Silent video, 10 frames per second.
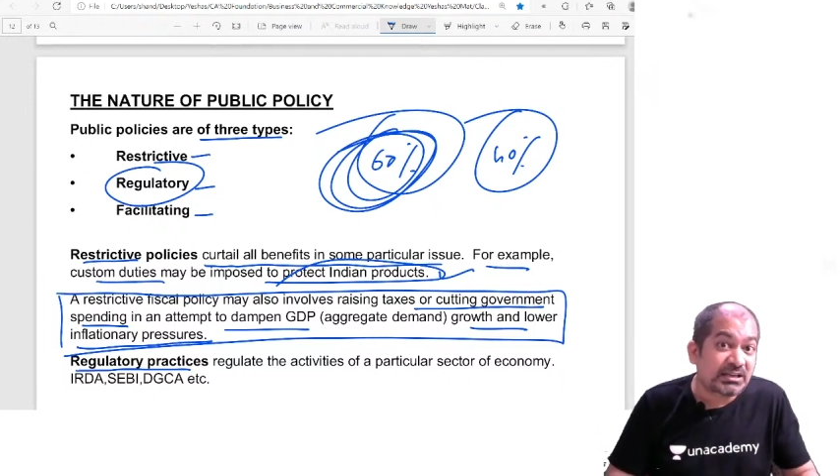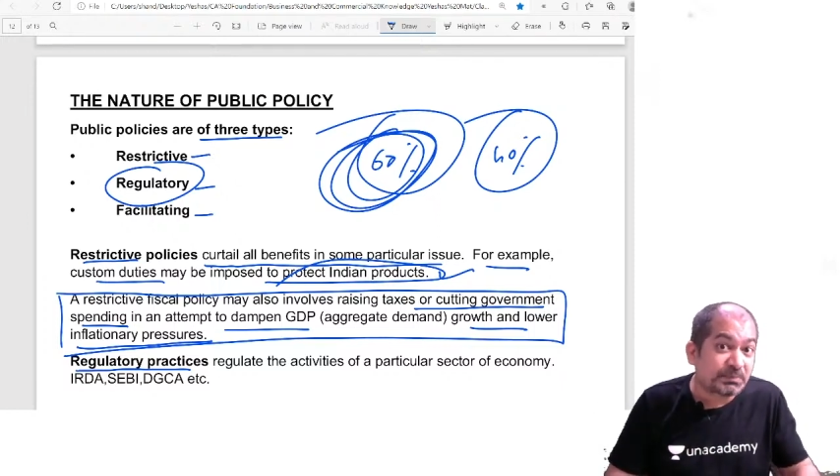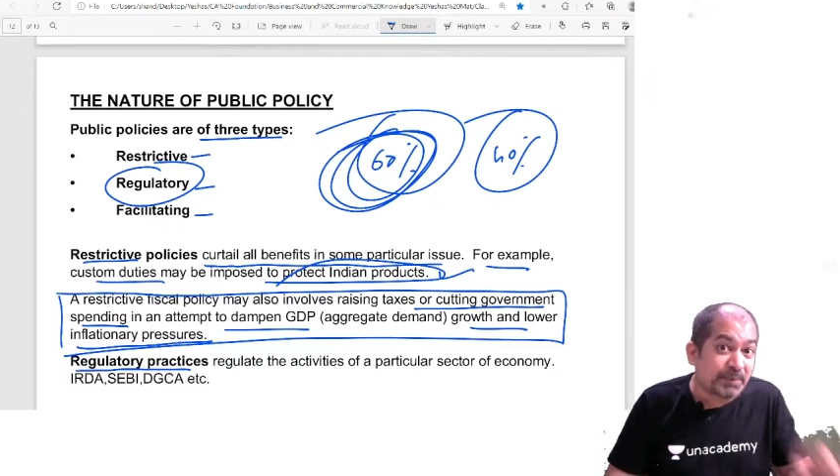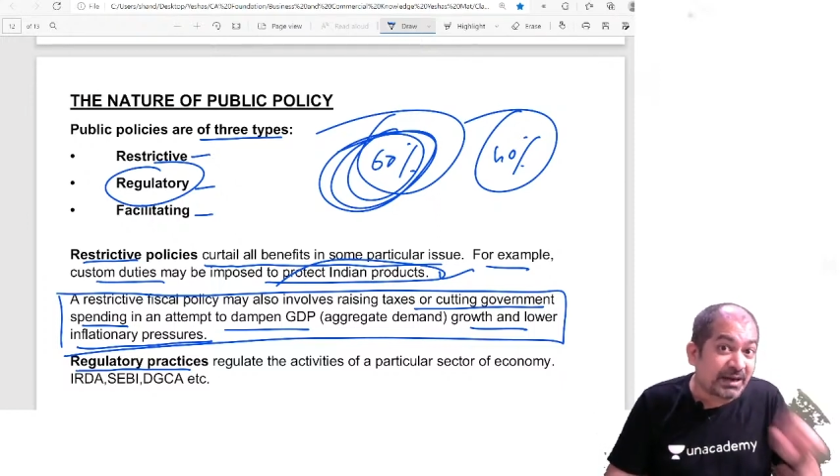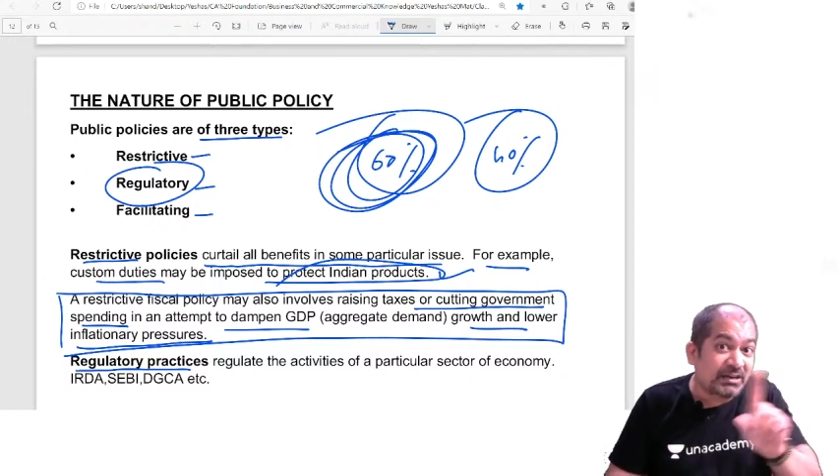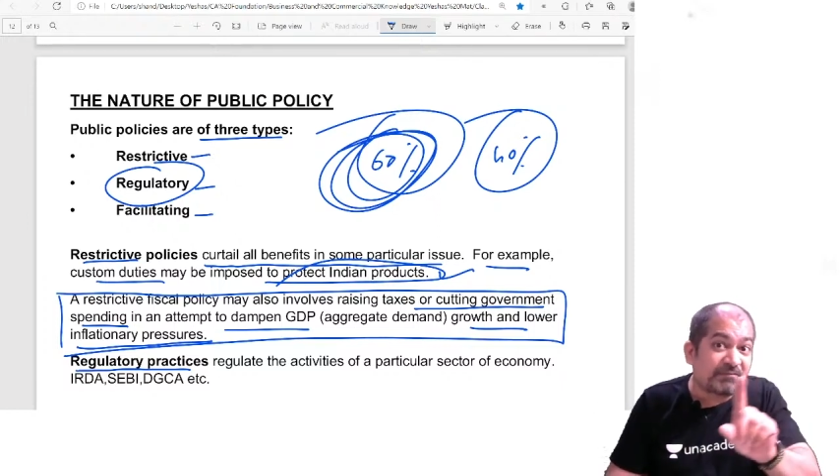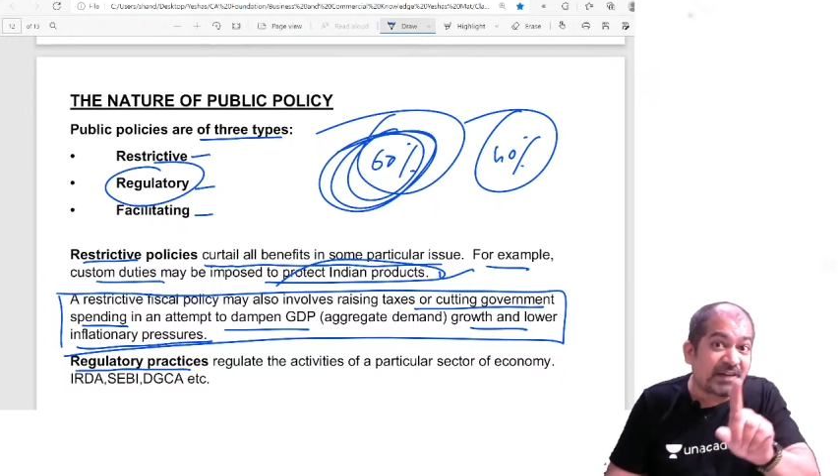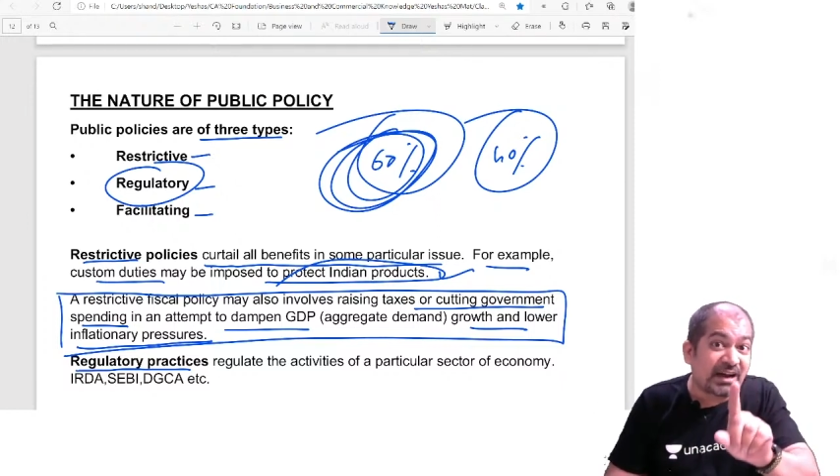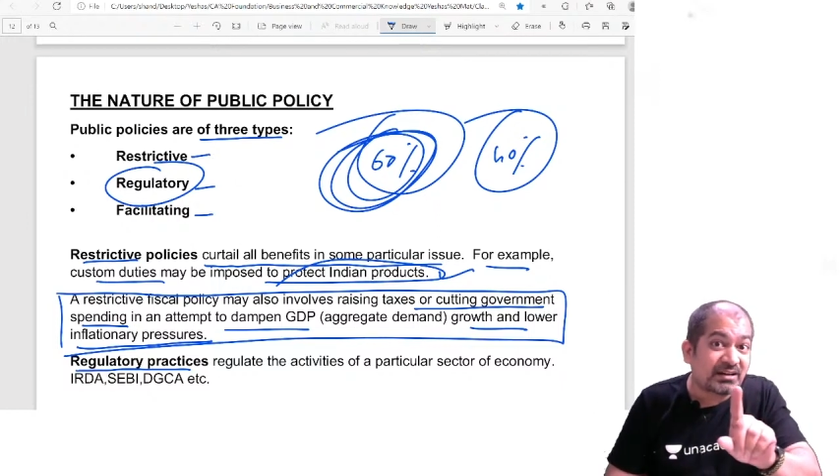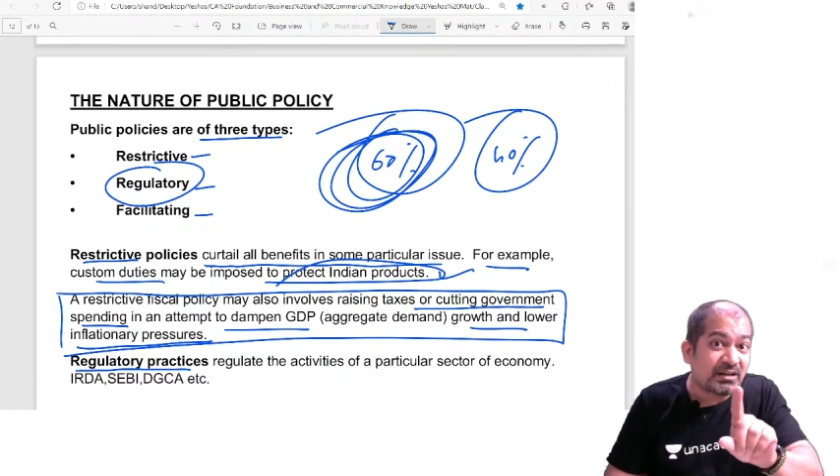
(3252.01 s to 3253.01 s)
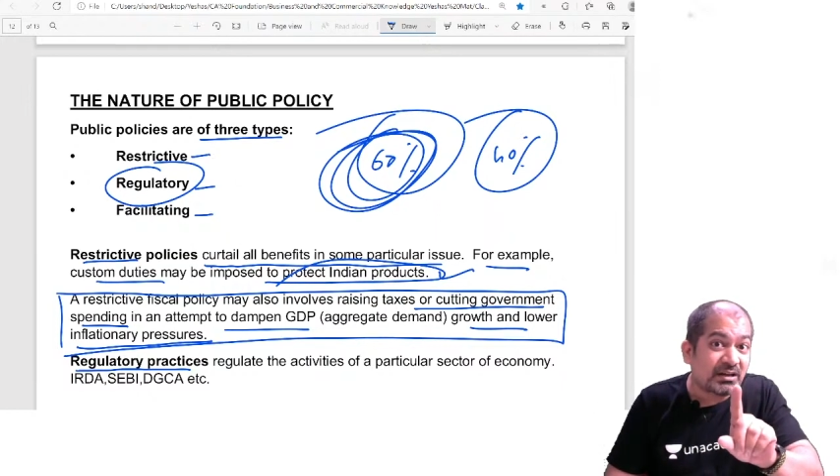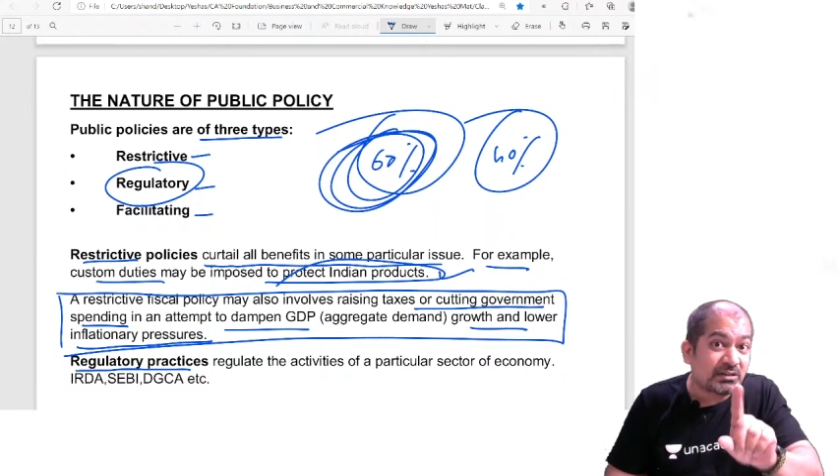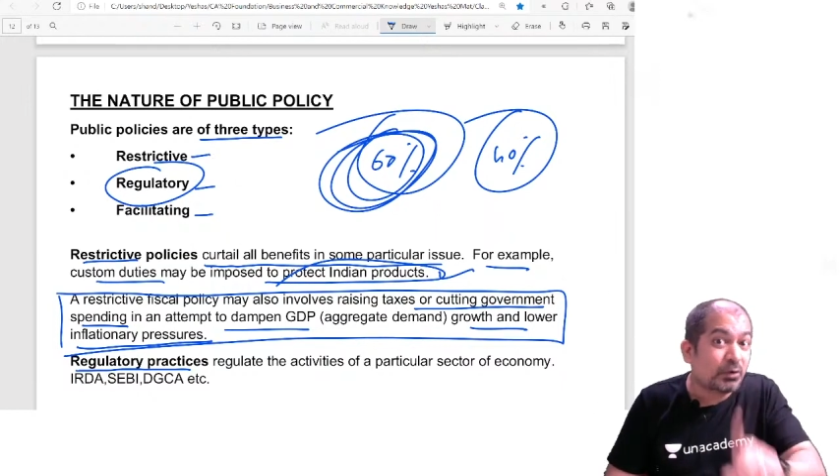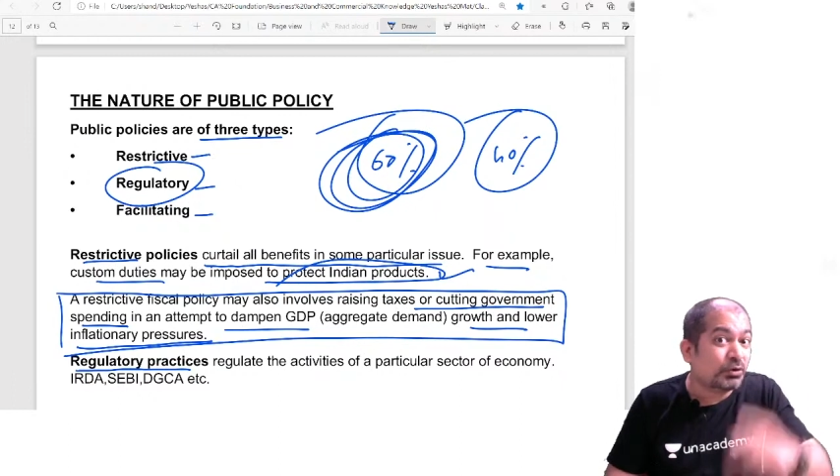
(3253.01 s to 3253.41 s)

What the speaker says: despite the fact the